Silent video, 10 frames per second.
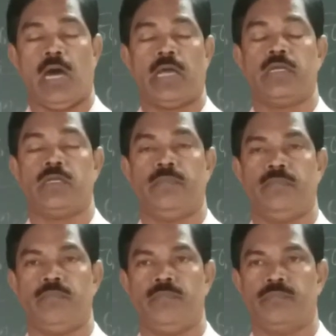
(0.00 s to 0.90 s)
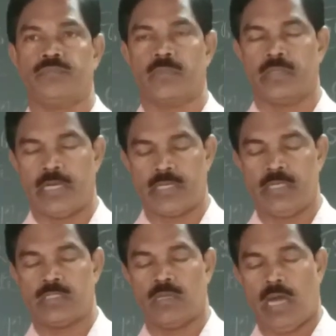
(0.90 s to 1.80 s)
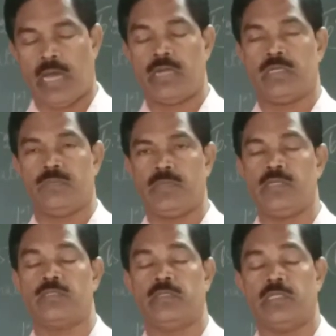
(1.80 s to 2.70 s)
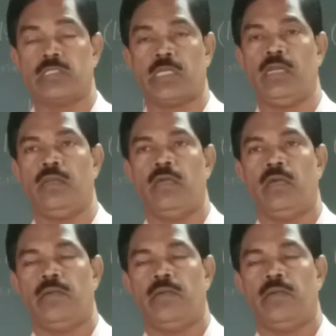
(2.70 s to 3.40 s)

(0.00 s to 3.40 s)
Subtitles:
Art, that is, art means the skill.